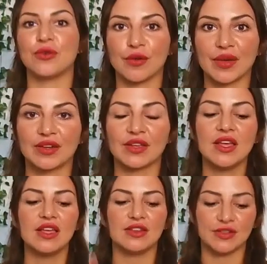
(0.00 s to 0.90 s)
or am I,
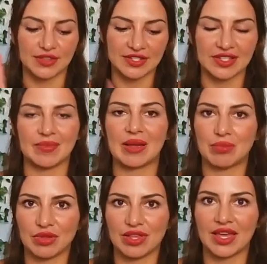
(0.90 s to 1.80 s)
no, this is my
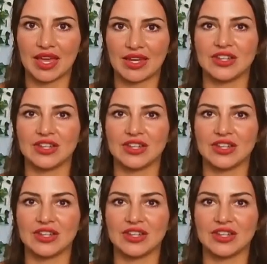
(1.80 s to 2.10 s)
plan.